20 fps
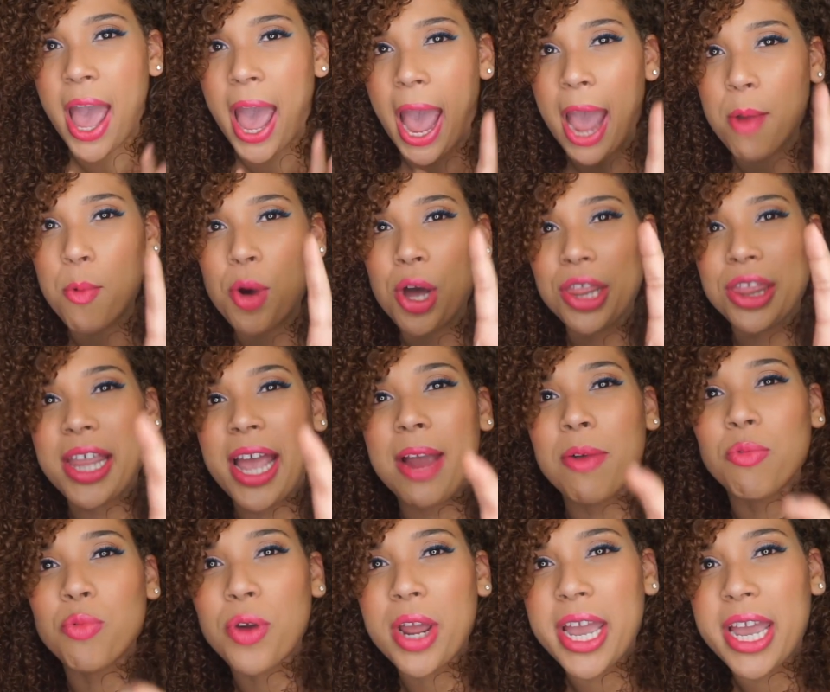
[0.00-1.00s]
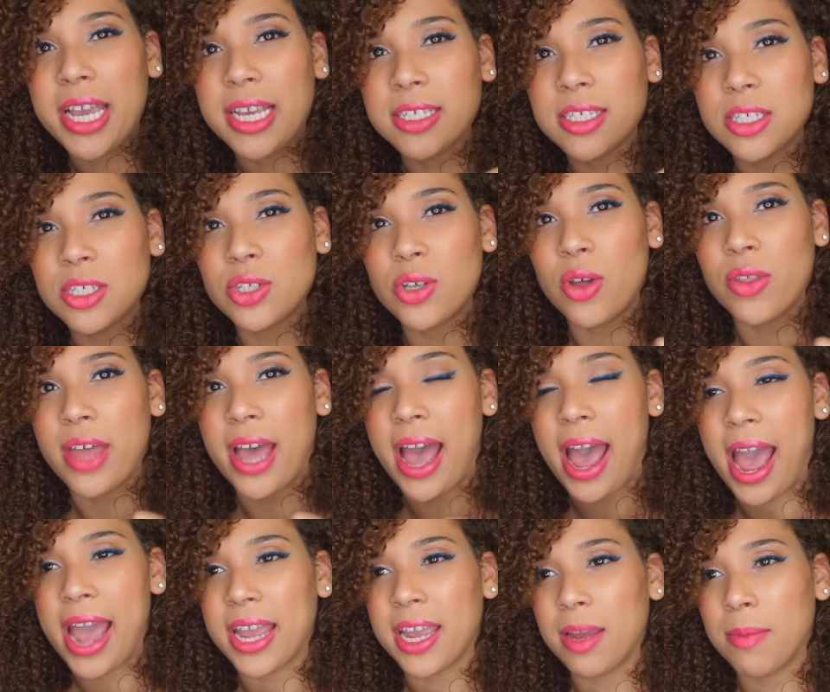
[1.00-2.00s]
I want that raise so that
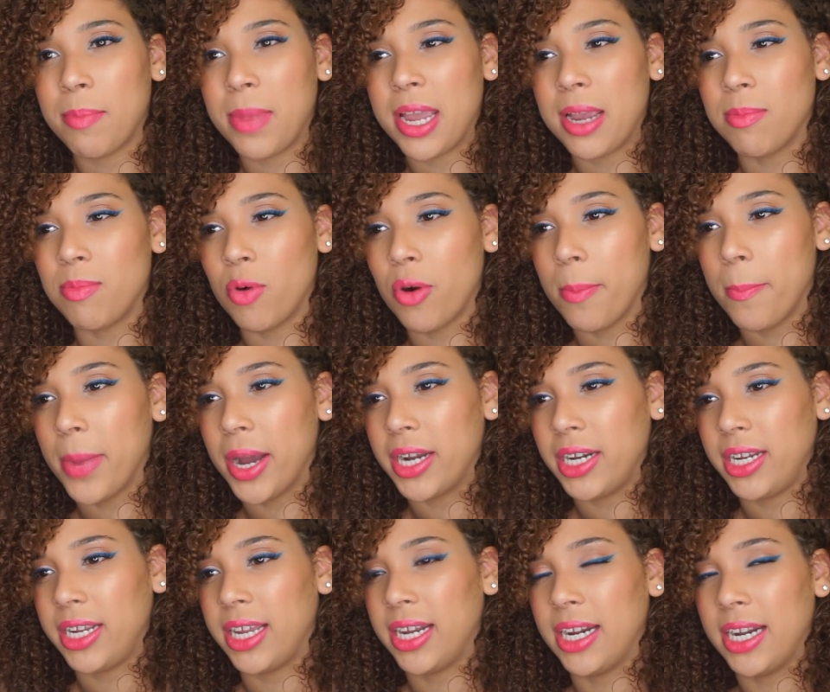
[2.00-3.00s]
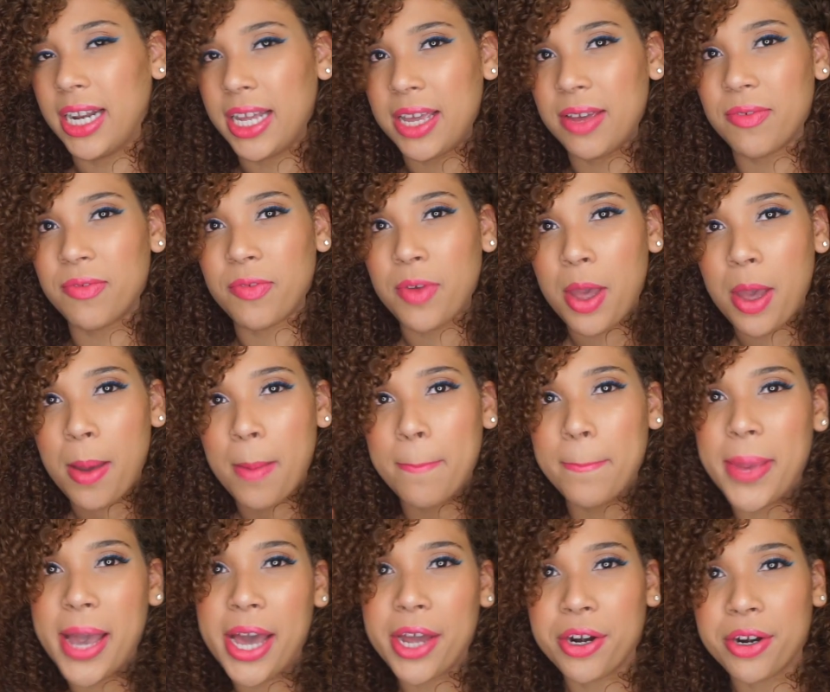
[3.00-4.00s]
I can make more money and live
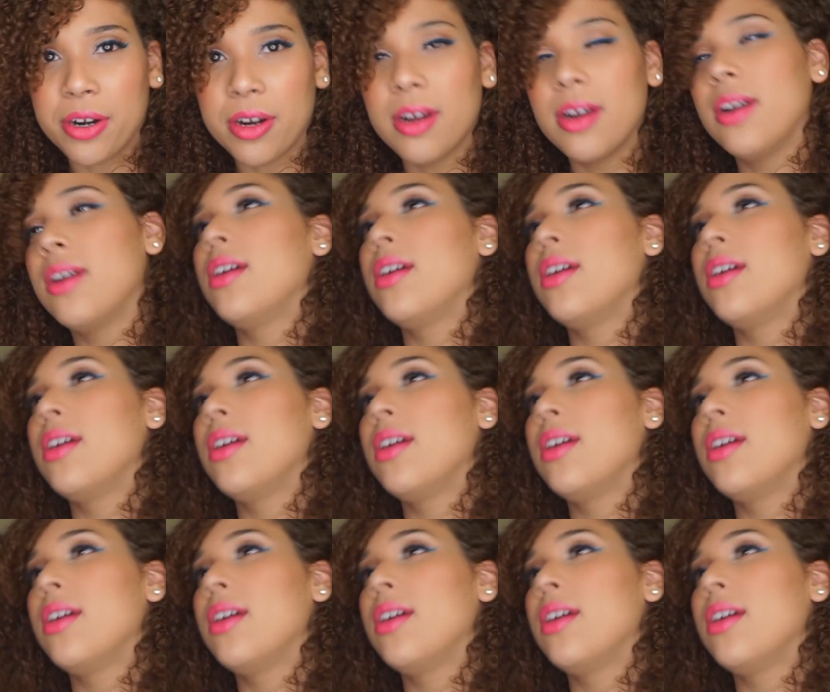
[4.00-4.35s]
better.